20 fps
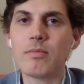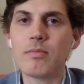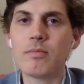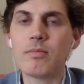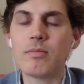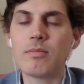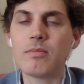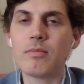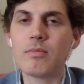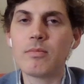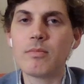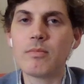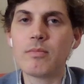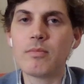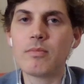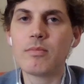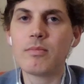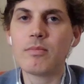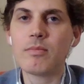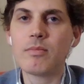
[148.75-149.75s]

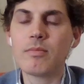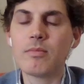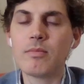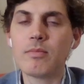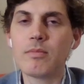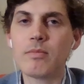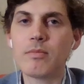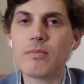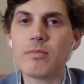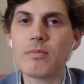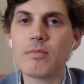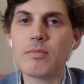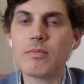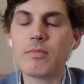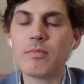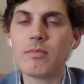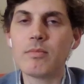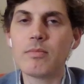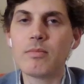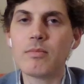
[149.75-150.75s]

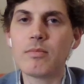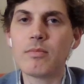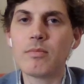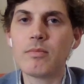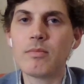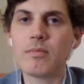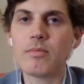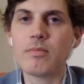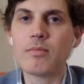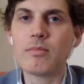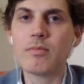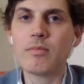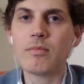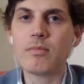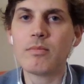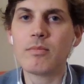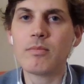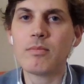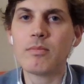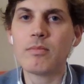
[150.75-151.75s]

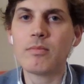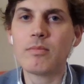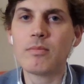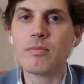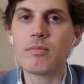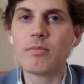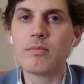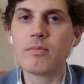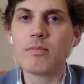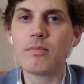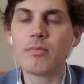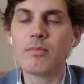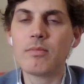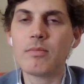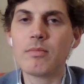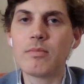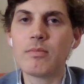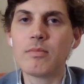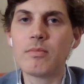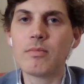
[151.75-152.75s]

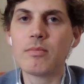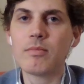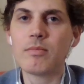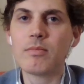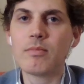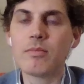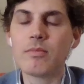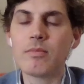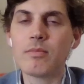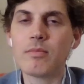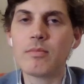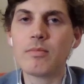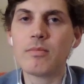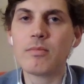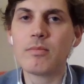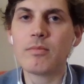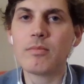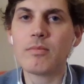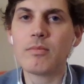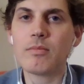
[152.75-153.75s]

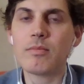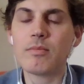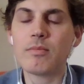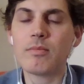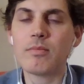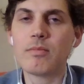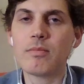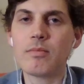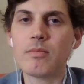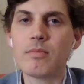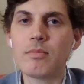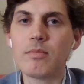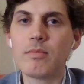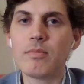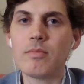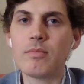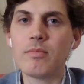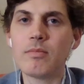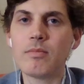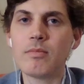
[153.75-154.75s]

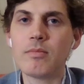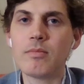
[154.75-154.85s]
(not speaking)